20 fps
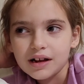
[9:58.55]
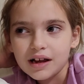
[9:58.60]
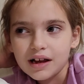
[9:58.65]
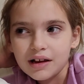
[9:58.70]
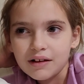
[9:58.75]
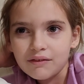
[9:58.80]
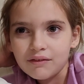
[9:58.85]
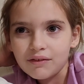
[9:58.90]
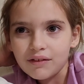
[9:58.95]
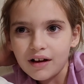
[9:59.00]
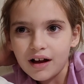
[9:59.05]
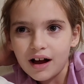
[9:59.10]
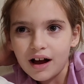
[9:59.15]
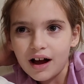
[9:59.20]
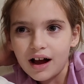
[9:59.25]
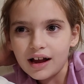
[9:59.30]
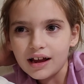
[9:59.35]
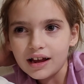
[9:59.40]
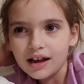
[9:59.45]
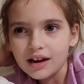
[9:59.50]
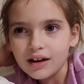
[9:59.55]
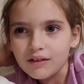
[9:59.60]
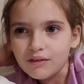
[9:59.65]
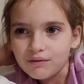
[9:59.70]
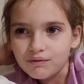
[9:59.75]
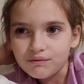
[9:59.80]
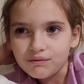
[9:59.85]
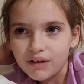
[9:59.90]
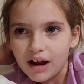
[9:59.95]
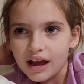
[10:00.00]
If I had a
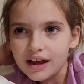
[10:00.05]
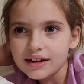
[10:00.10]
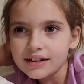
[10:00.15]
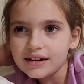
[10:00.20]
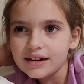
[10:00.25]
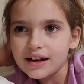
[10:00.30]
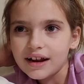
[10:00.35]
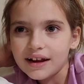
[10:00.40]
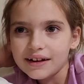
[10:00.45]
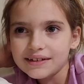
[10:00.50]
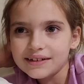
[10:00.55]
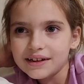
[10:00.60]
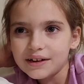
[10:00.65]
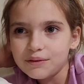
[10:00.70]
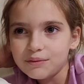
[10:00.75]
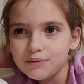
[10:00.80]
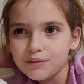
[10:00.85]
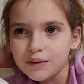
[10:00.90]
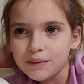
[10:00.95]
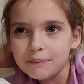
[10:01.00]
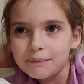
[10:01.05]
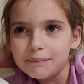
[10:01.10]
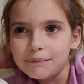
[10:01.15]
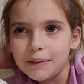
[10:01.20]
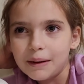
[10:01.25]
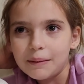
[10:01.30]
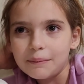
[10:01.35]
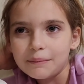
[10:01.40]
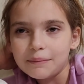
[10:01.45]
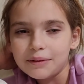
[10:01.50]
friend and I didn't
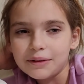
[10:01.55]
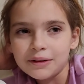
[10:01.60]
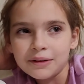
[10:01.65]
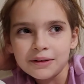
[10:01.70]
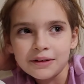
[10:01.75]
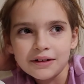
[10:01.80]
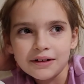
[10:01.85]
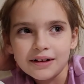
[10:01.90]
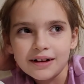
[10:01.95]
remember